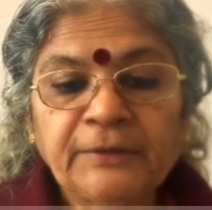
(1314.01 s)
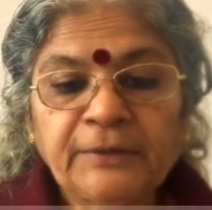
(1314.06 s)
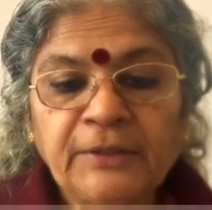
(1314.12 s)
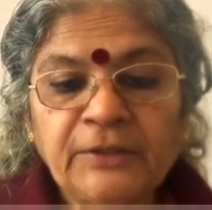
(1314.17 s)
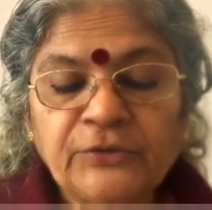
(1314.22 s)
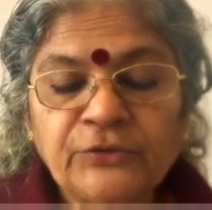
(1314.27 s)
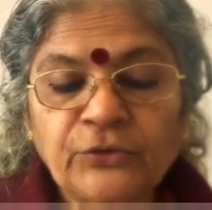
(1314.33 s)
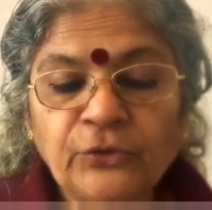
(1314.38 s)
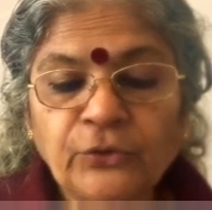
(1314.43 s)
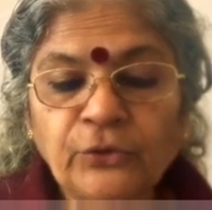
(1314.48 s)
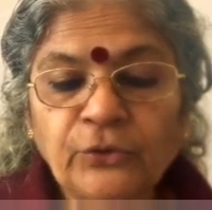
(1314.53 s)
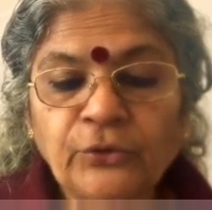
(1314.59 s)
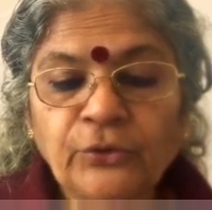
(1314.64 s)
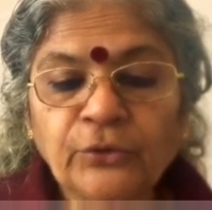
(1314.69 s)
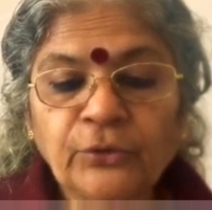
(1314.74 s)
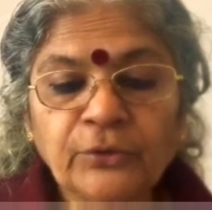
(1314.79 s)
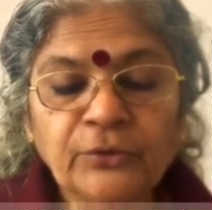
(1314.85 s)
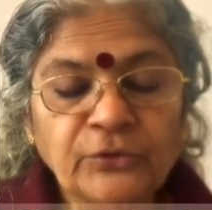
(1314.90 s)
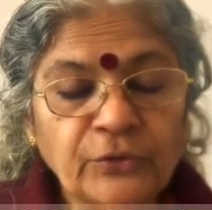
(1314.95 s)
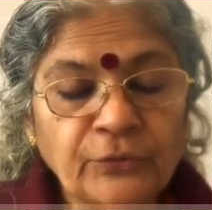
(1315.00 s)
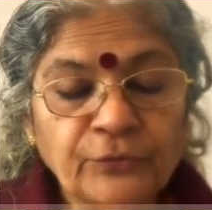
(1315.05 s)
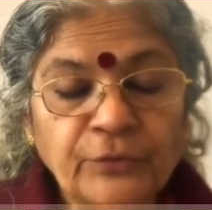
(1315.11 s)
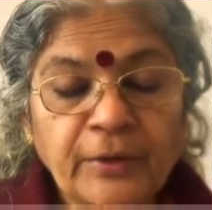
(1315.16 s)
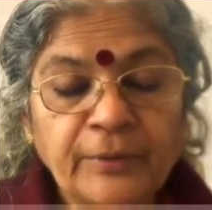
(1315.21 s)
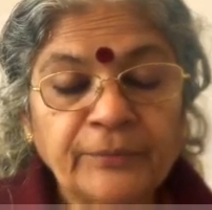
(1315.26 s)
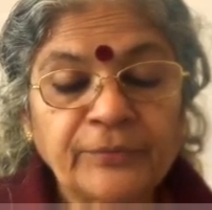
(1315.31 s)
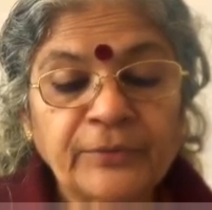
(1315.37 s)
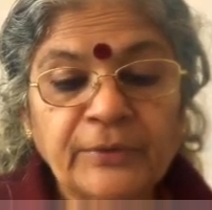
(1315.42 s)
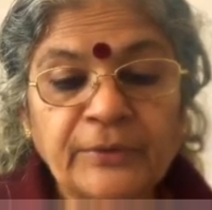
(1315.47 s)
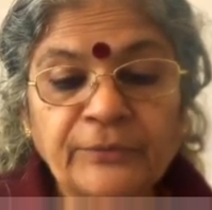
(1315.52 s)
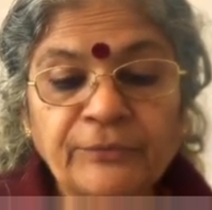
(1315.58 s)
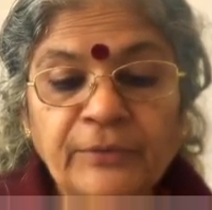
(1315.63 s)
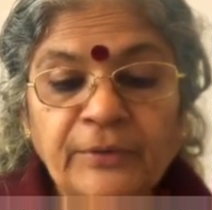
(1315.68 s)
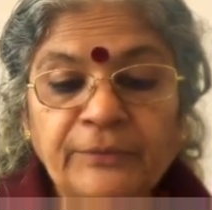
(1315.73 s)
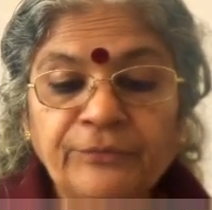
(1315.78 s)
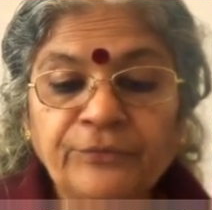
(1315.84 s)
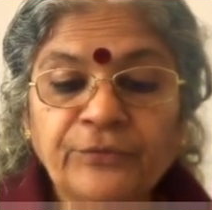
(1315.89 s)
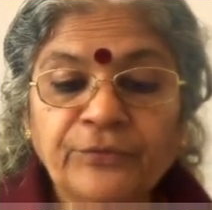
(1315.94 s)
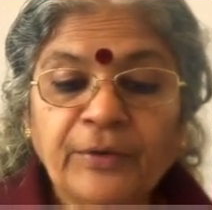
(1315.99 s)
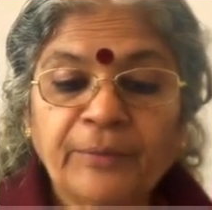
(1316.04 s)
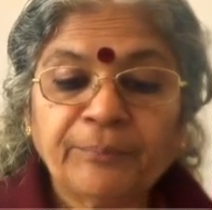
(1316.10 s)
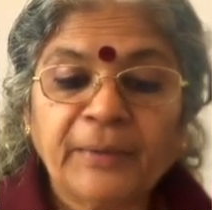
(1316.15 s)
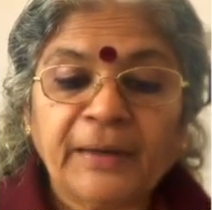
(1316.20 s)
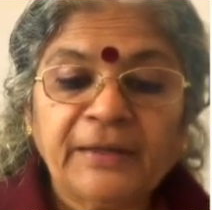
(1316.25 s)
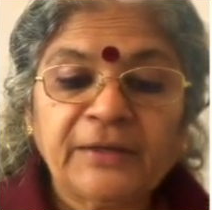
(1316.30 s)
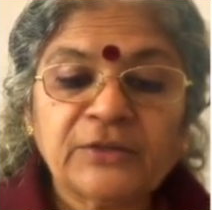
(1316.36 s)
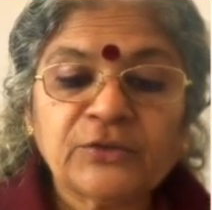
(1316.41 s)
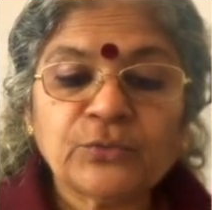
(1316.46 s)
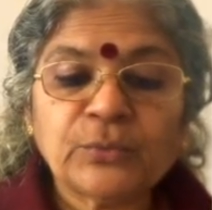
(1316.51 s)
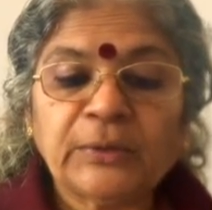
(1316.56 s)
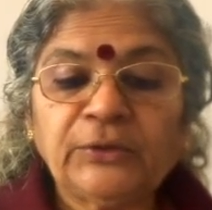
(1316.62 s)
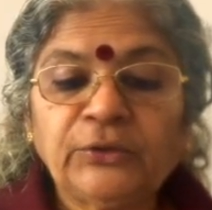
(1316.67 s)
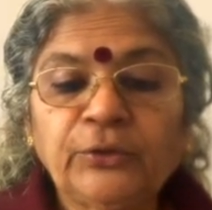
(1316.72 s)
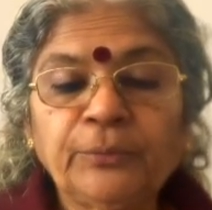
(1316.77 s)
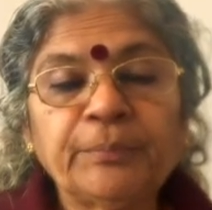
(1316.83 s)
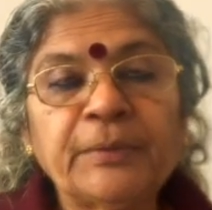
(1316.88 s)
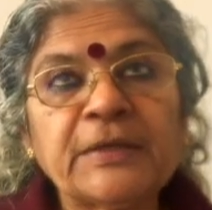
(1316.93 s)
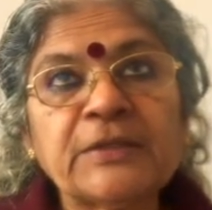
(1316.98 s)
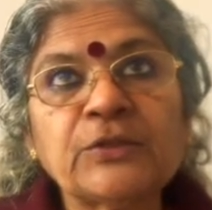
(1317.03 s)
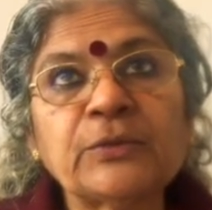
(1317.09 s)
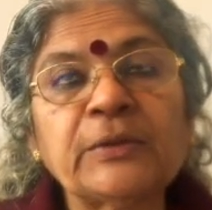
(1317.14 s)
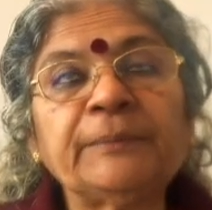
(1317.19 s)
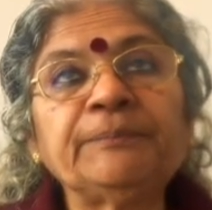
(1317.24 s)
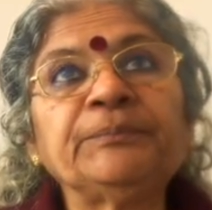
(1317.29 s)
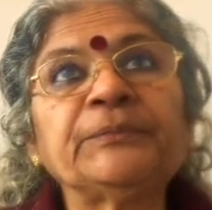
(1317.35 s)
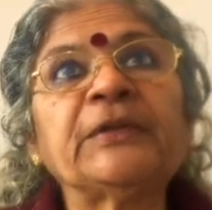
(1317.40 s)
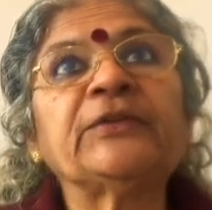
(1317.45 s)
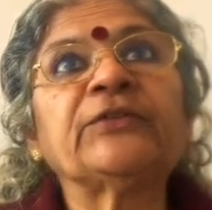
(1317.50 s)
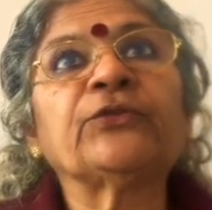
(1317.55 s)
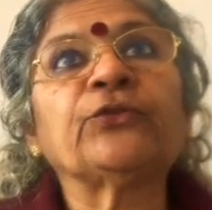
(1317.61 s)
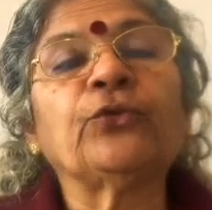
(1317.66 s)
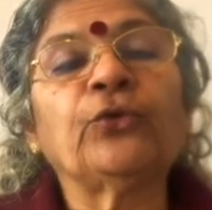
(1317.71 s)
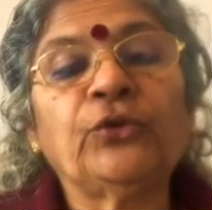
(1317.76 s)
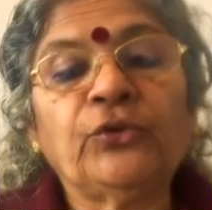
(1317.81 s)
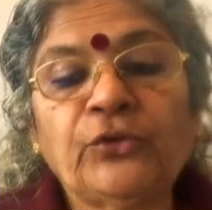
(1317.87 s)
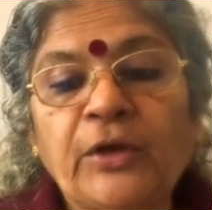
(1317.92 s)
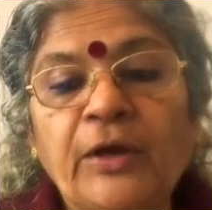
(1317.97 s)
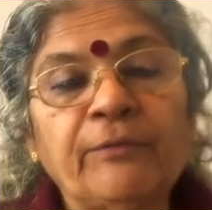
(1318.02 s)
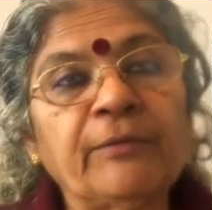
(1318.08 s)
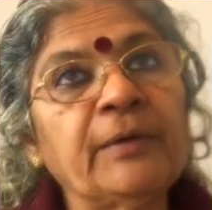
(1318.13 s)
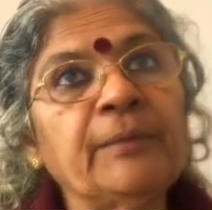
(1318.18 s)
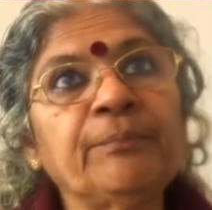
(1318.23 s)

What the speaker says: T is equal to, so from -1 to +1, it's going to have a